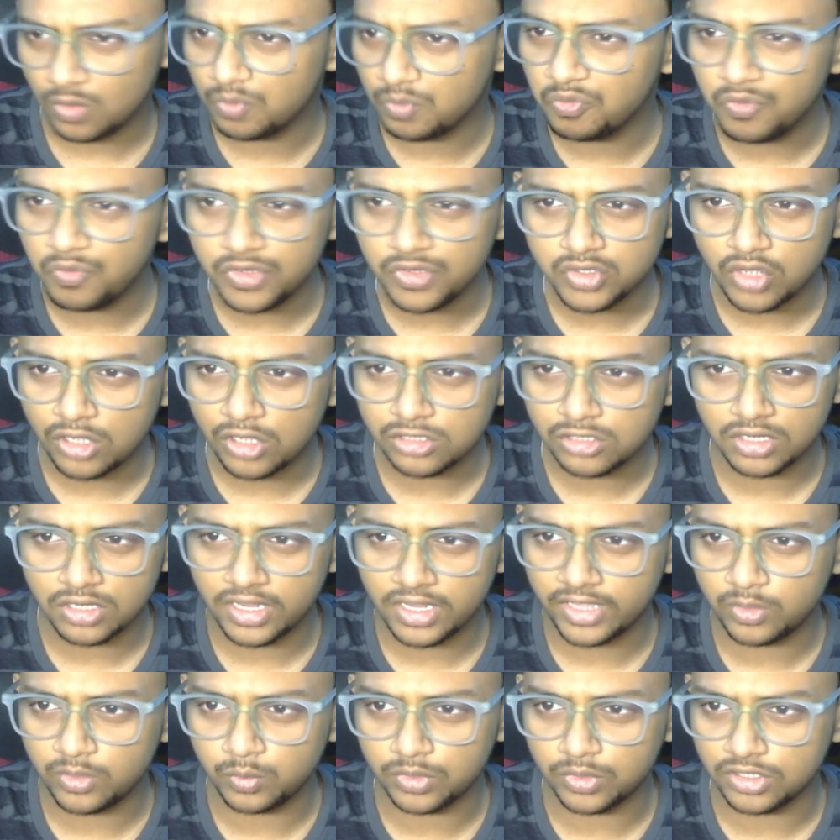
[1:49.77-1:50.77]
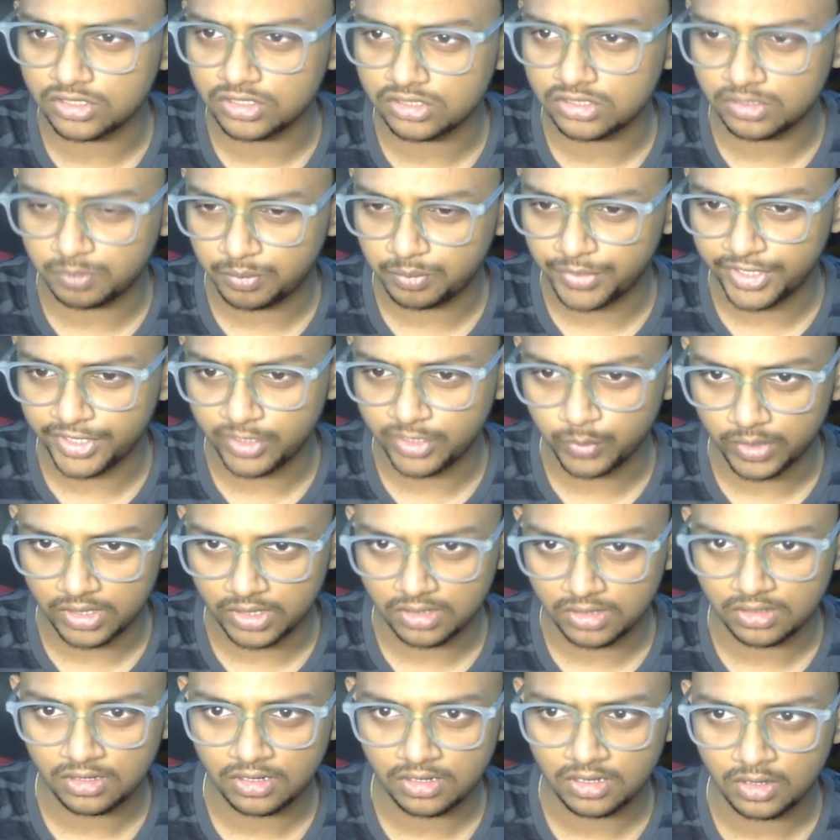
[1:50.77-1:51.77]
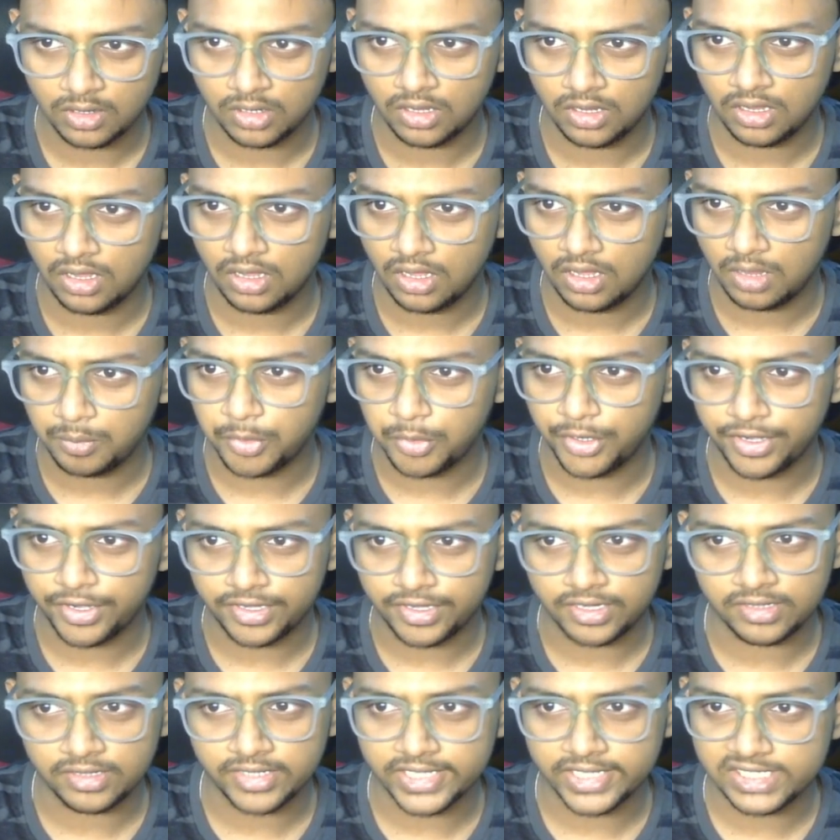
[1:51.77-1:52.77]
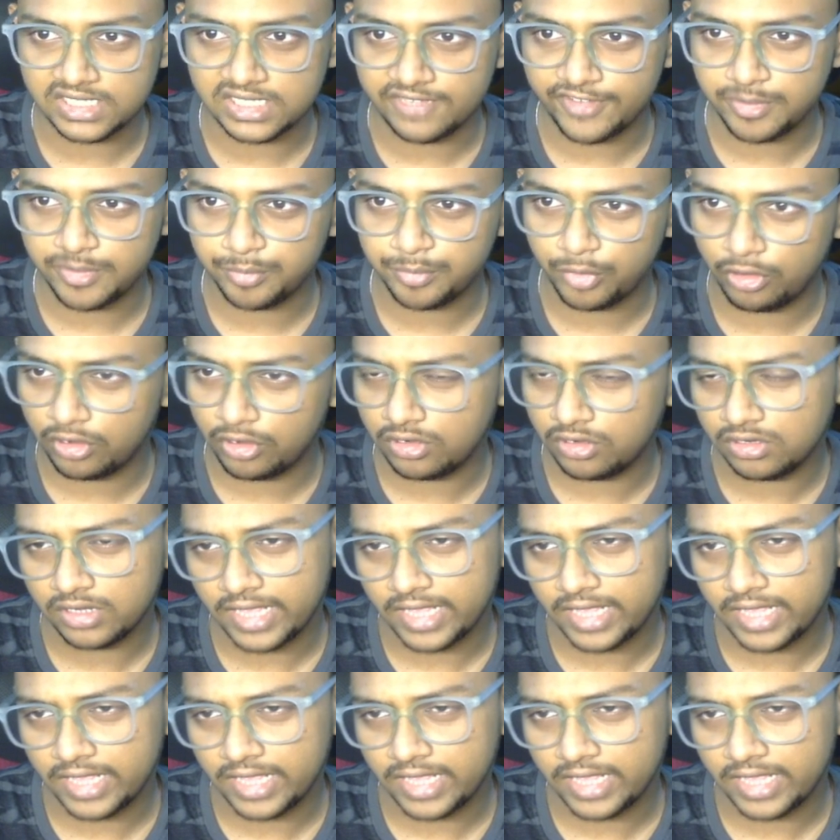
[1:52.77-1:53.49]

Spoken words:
which also like works pretty well. Protecting the h7 pawn,